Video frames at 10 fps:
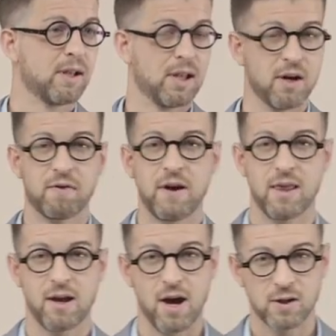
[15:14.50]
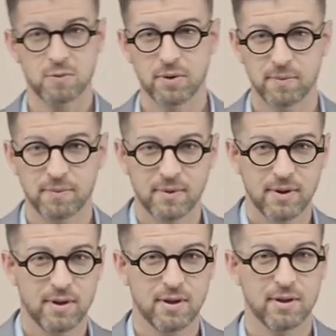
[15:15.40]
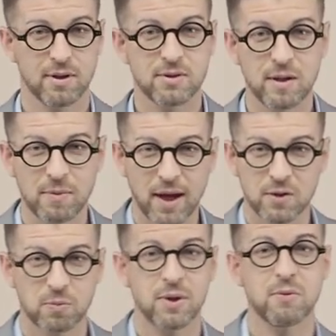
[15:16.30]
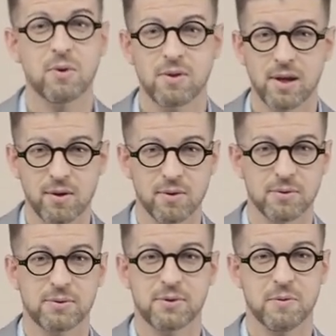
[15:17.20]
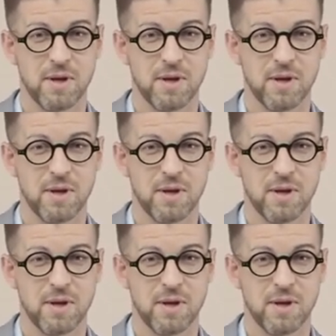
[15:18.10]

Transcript: clarify the gospel. Those seem like some pretty worthy goals to